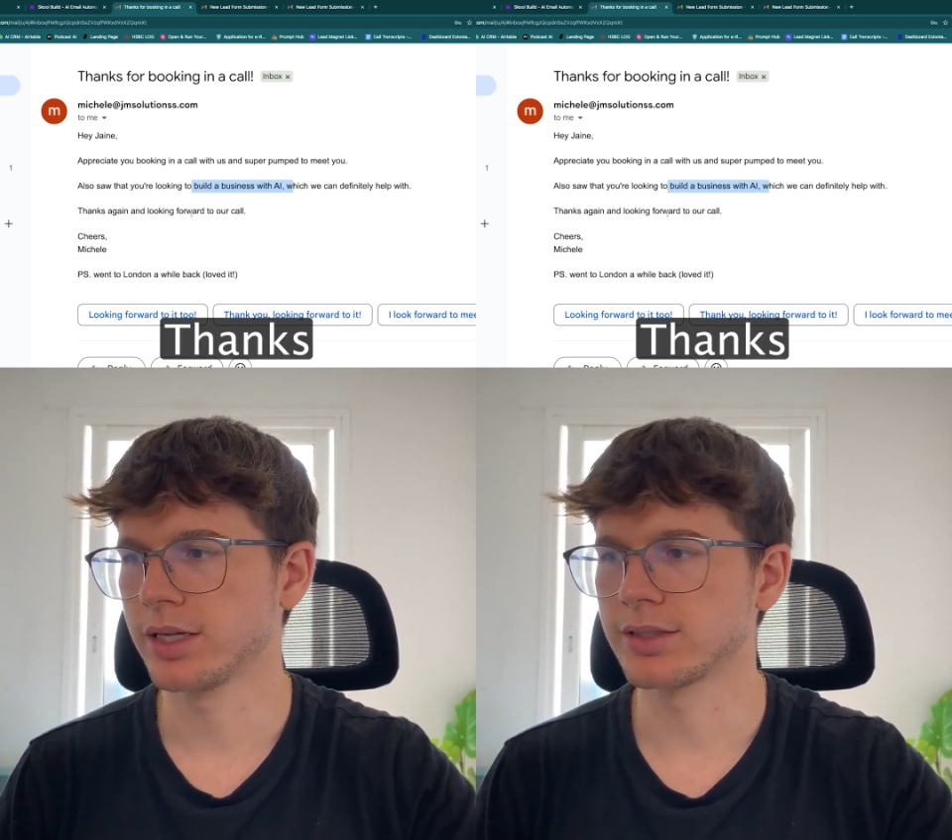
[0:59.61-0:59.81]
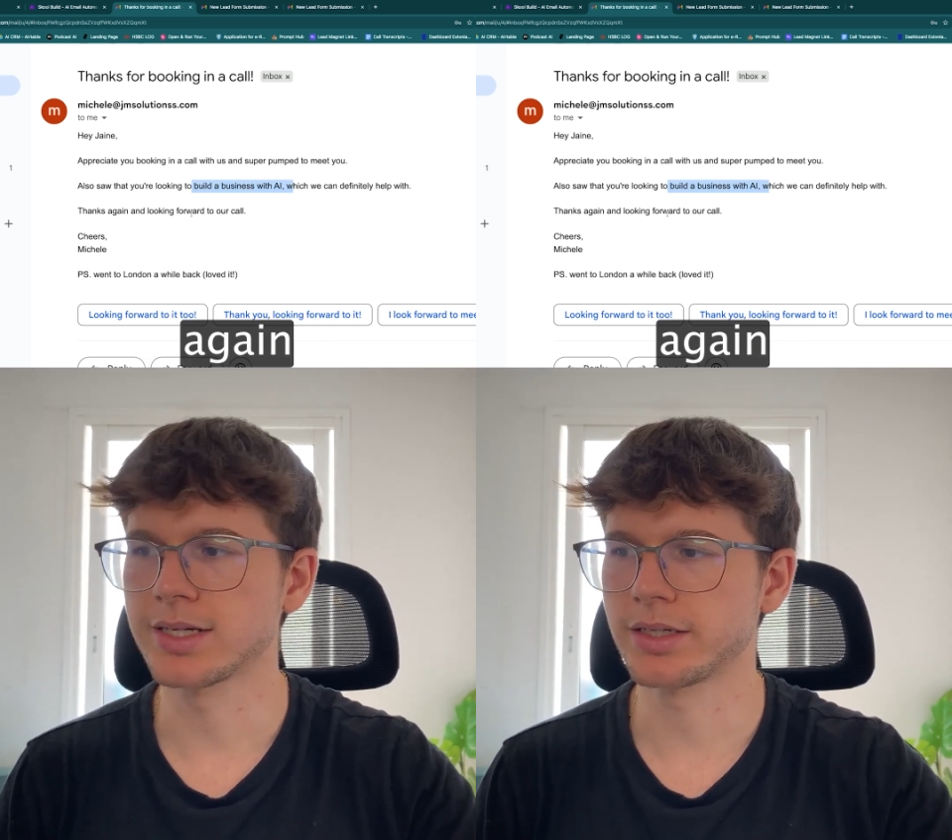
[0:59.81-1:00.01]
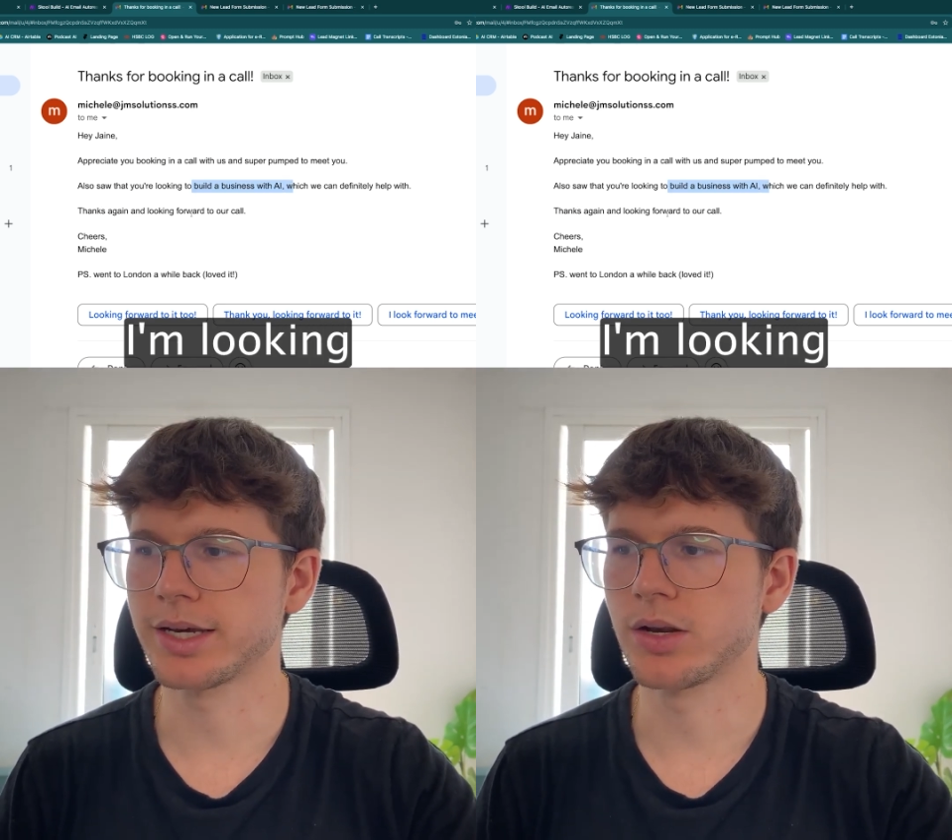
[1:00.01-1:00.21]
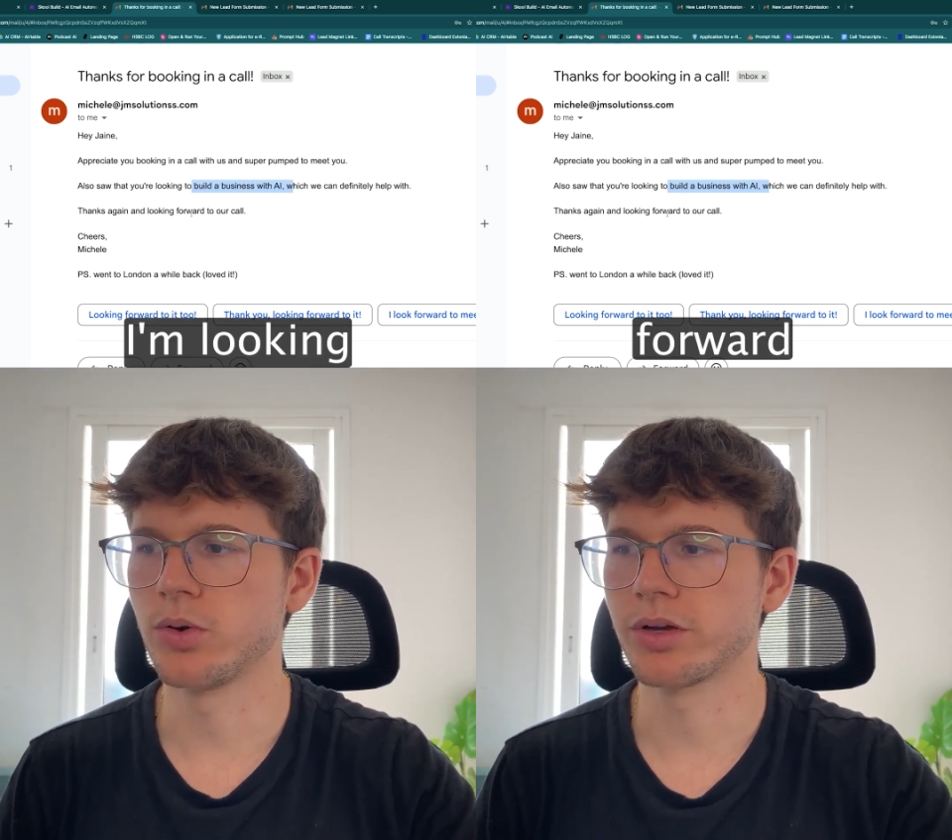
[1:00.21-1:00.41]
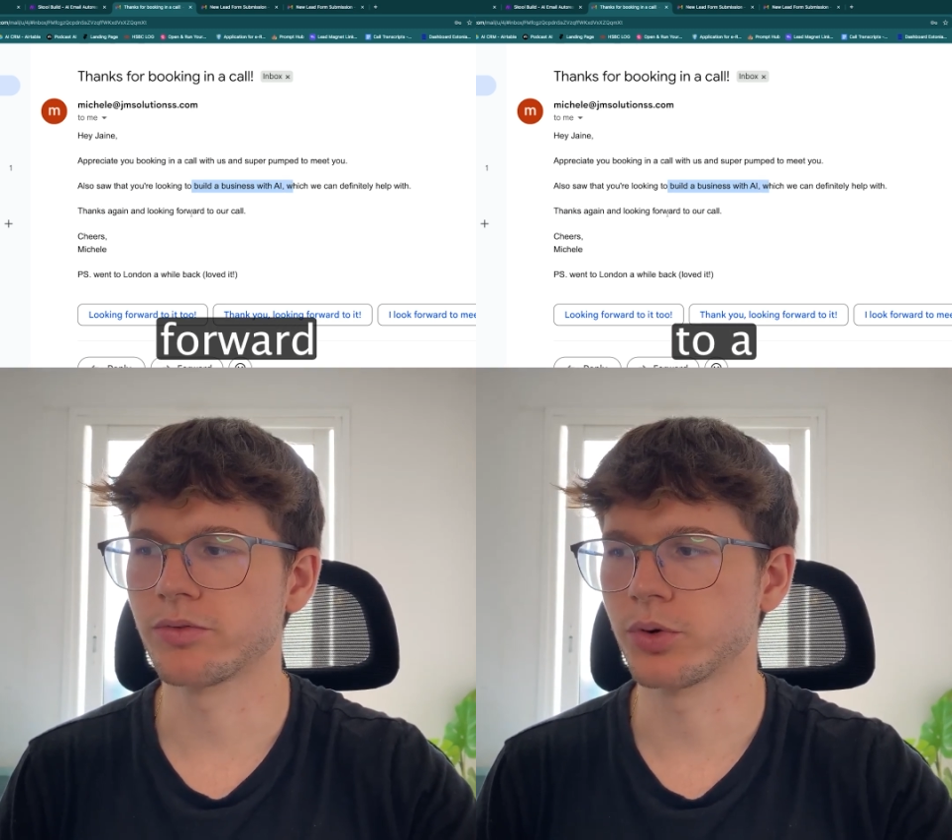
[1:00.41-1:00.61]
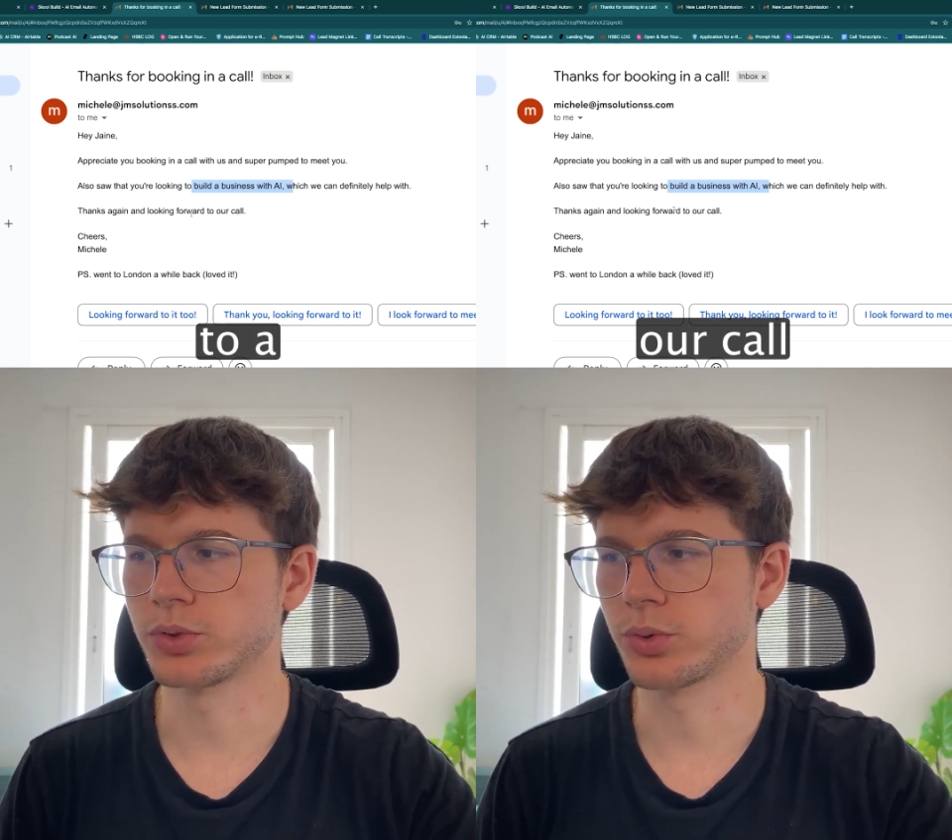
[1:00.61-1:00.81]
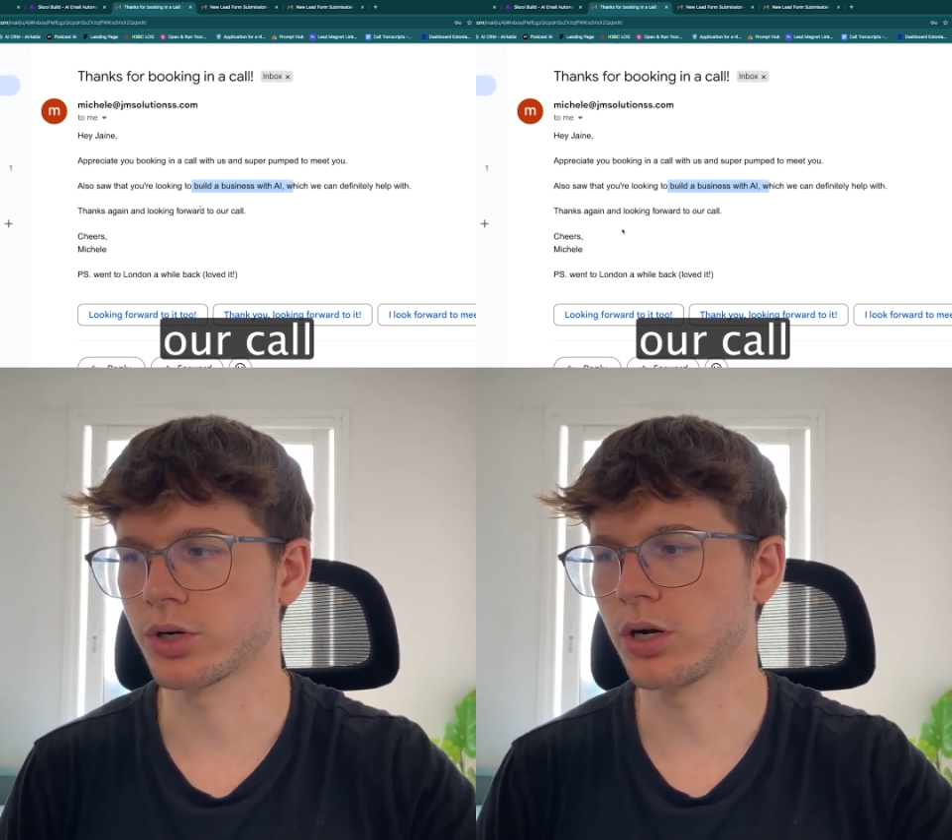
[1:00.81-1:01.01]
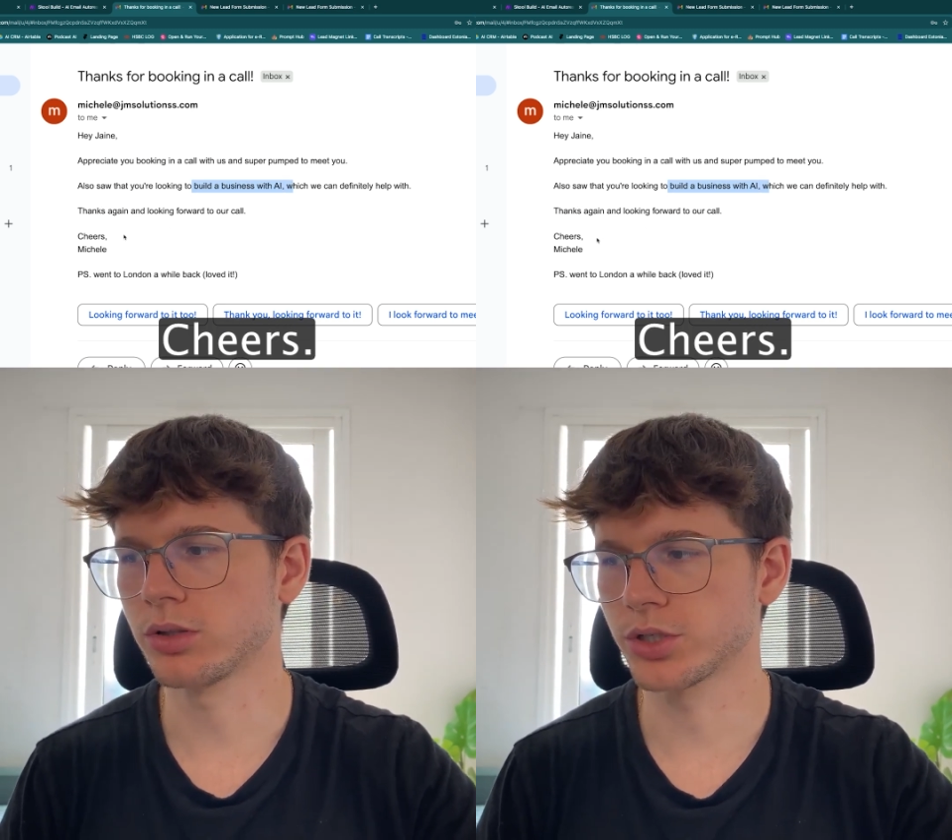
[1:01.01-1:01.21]
Thanks again and looking forward to our
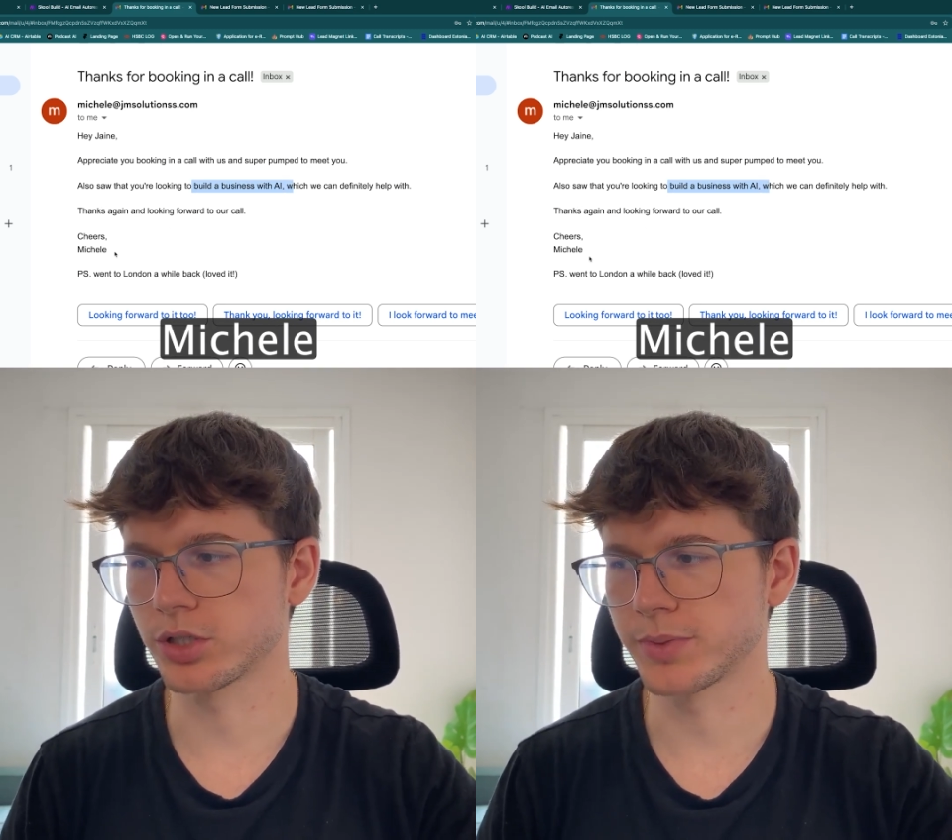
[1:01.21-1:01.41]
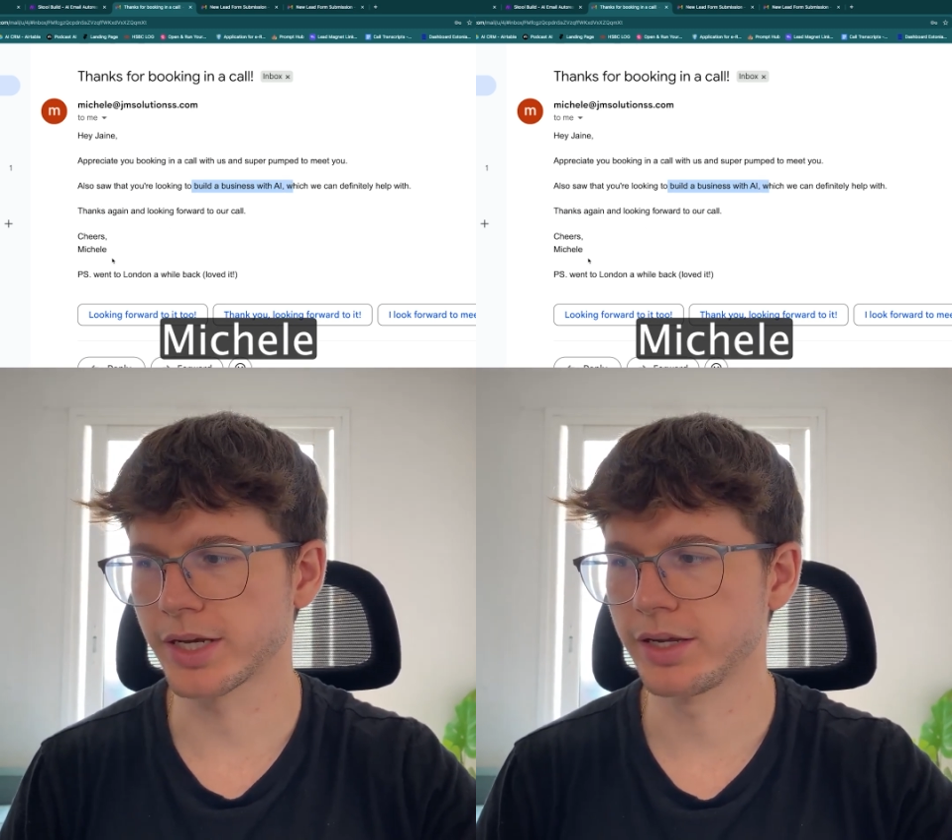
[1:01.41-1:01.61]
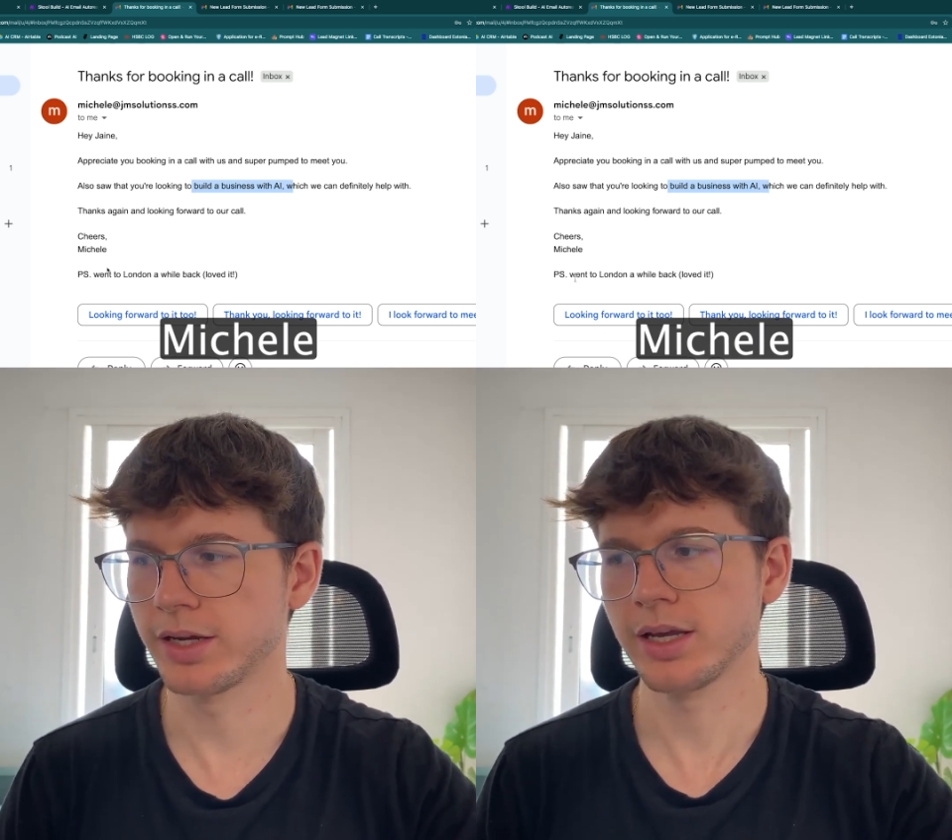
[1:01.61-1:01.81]
call. Cheers, Michele.